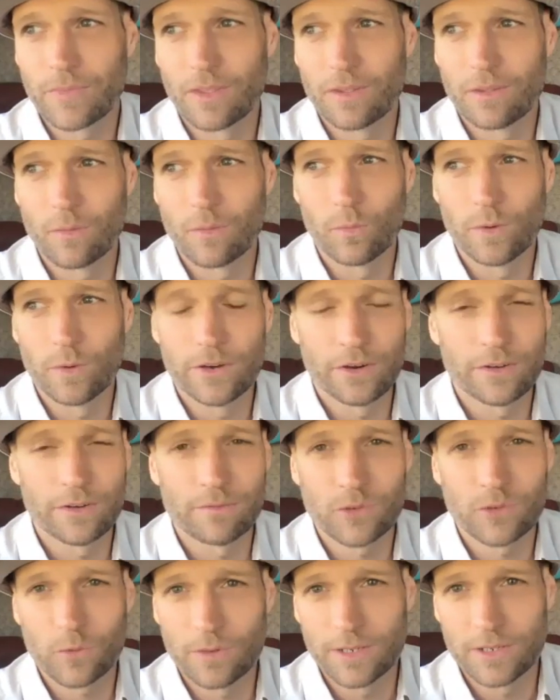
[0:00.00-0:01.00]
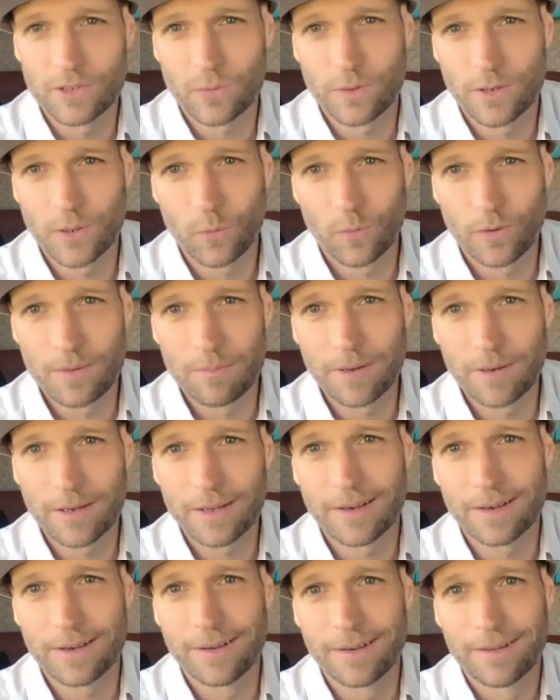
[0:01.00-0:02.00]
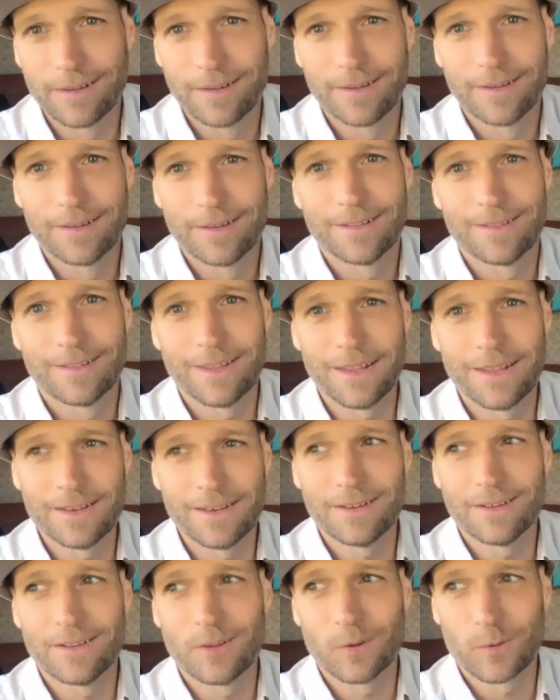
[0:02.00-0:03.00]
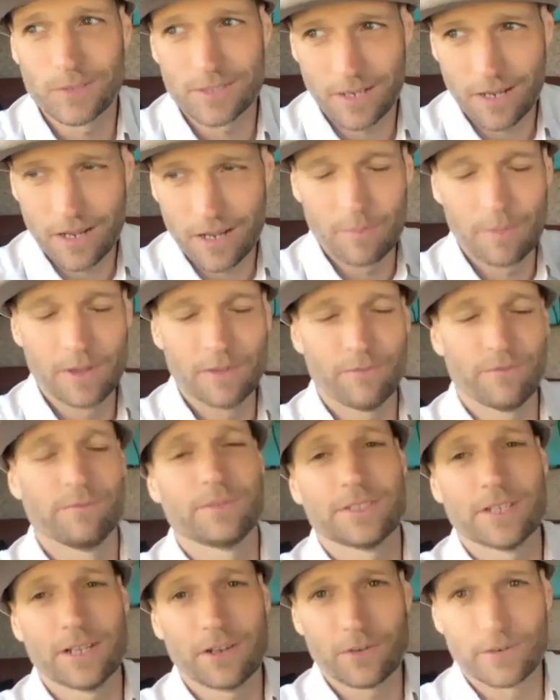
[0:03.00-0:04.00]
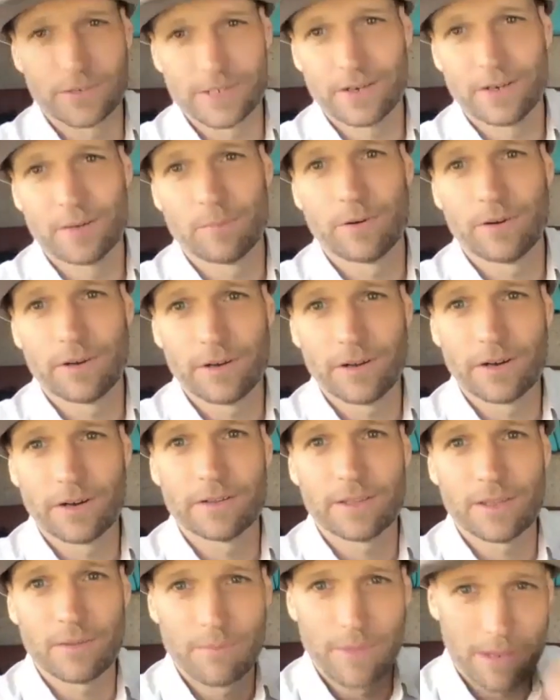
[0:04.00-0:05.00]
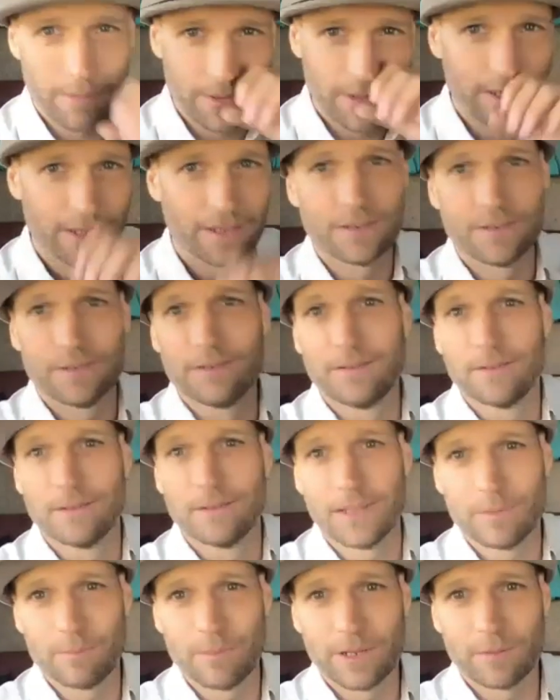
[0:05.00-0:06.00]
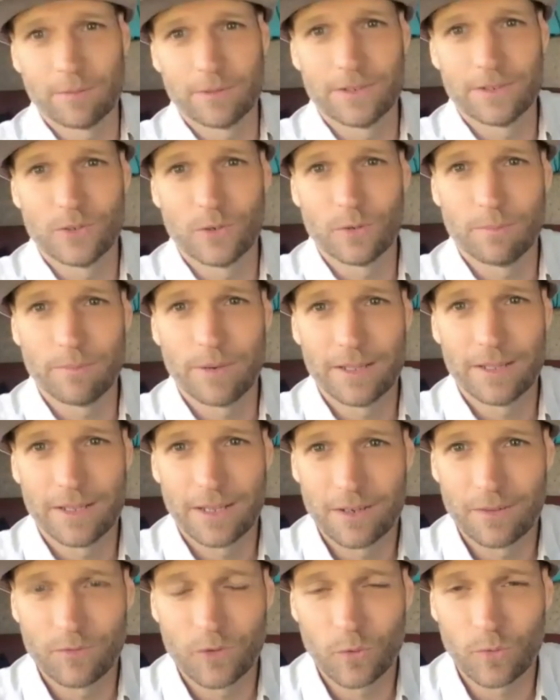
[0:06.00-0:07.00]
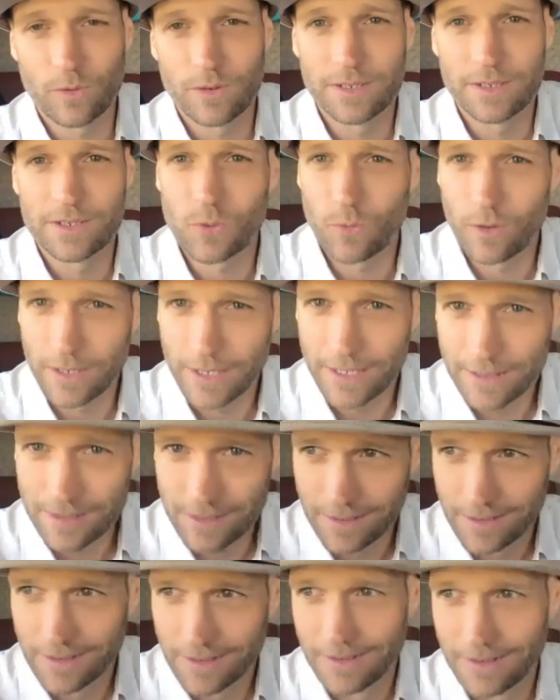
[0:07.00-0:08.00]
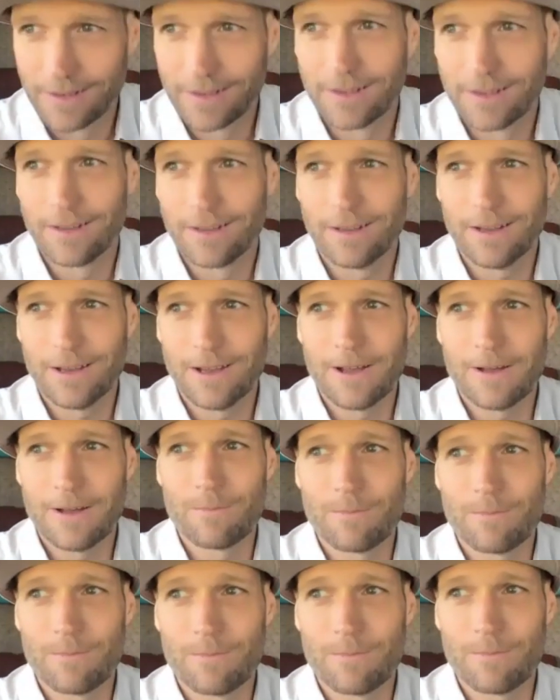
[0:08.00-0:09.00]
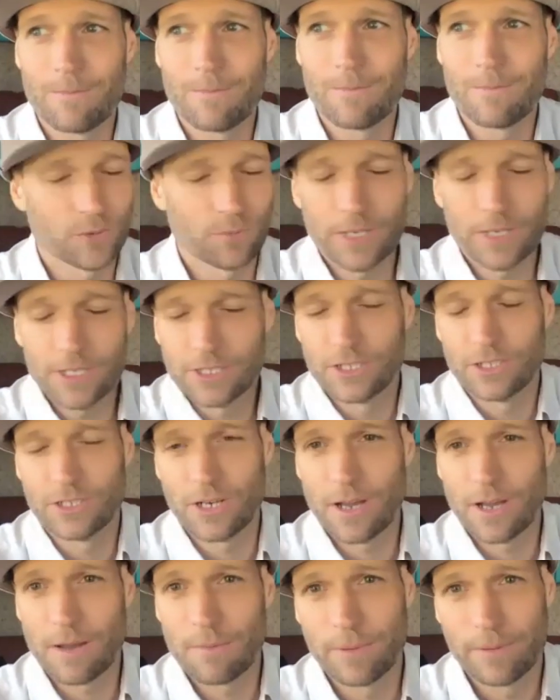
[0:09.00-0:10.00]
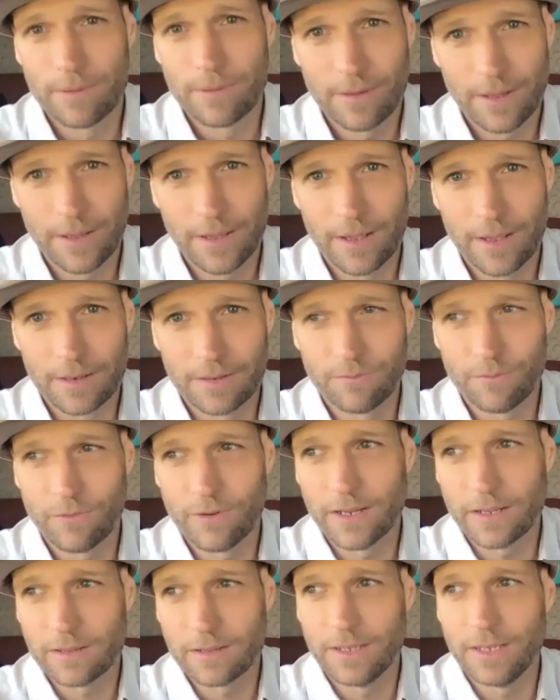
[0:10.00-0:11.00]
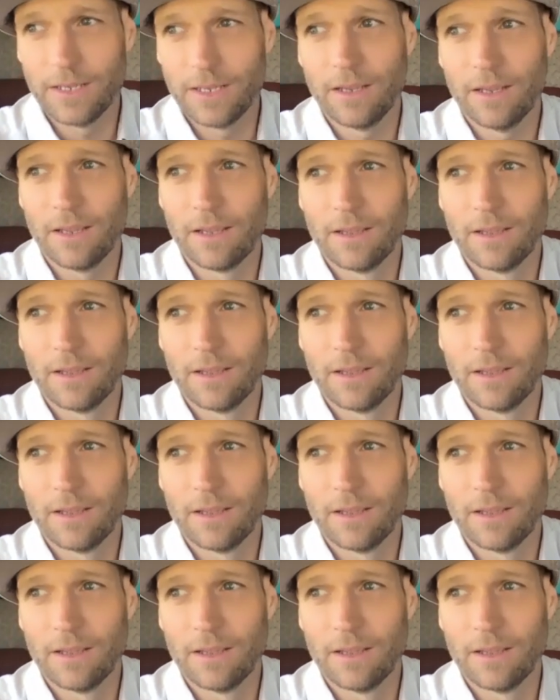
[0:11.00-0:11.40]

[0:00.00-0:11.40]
winter of 2021, but then there was a comment from Secretary Bernhardt that maybe they'd, they'd be able to do it by the end of 2020. Um, it's a rush job. And frankly,